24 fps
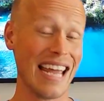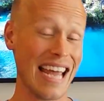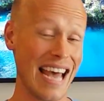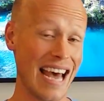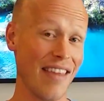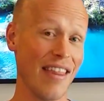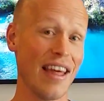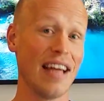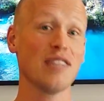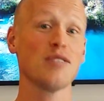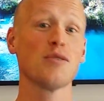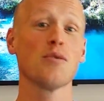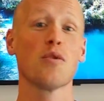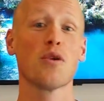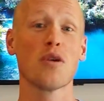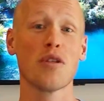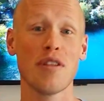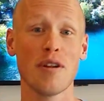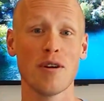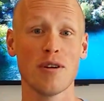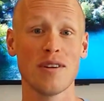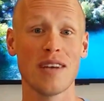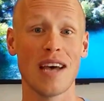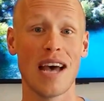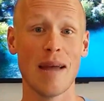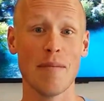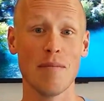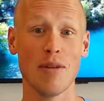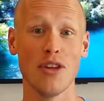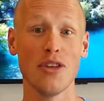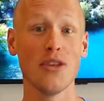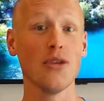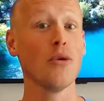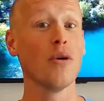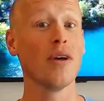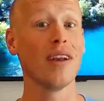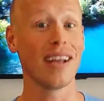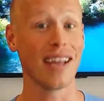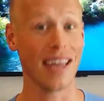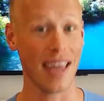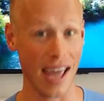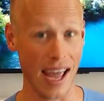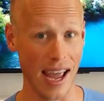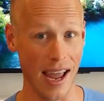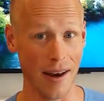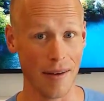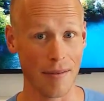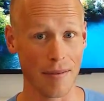yeah, that's worth your time to do it
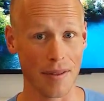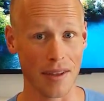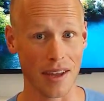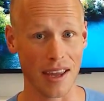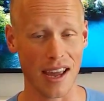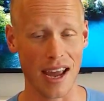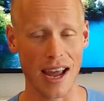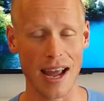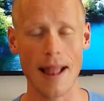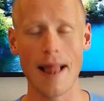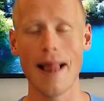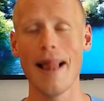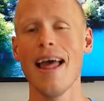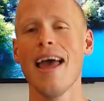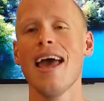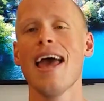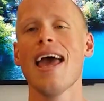again, okay?